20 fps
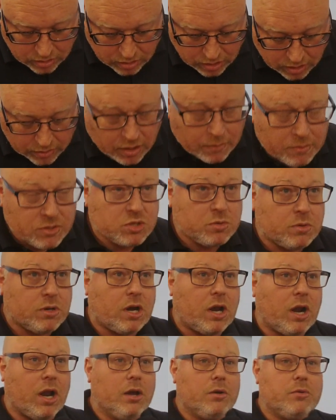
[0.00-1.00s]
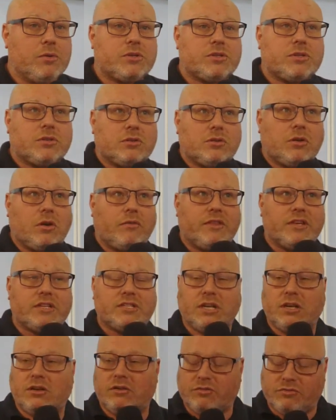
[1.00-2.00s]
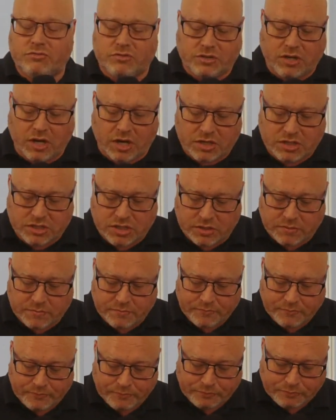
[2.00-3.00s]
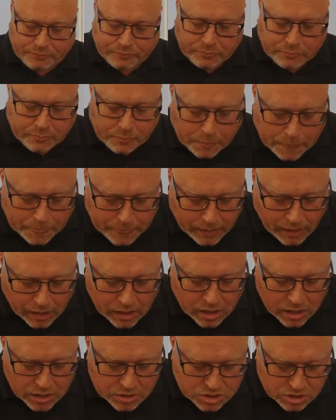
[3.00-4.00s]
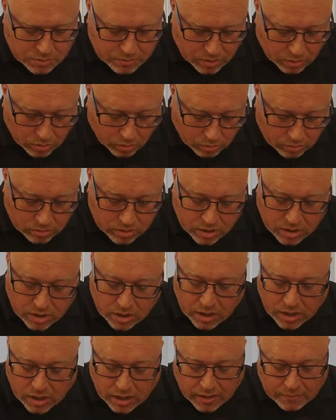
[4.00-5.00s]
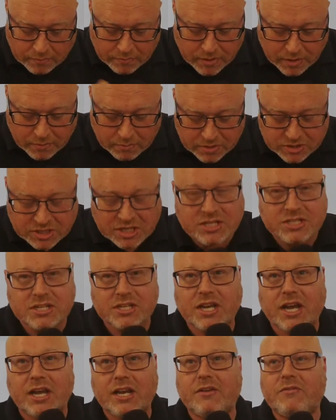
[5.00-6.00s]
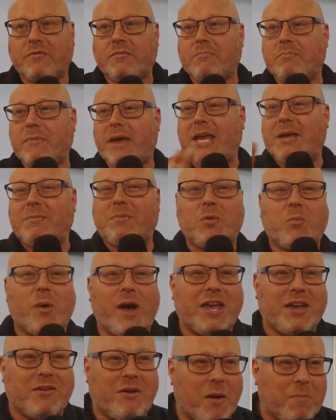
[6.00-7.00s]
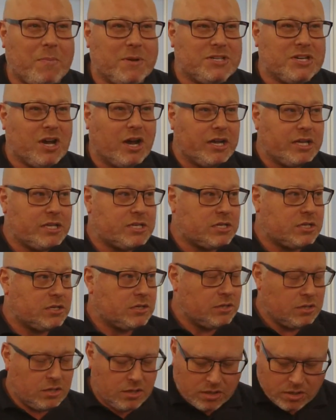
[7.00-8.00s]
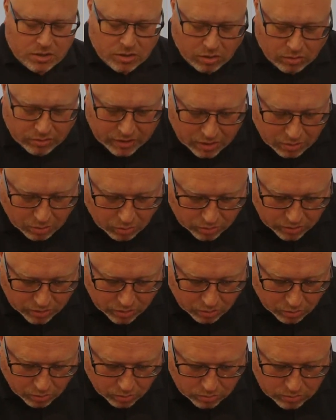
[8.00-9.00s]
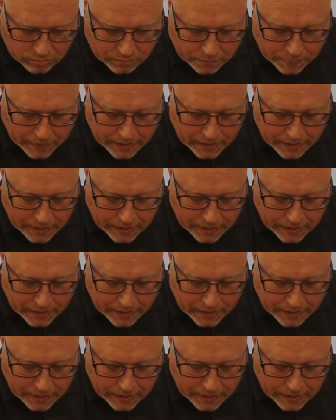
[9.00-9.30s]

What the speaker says: I'm coming to a close of this little introduction to it all, but just to kind of maybe whet your appetite on it all,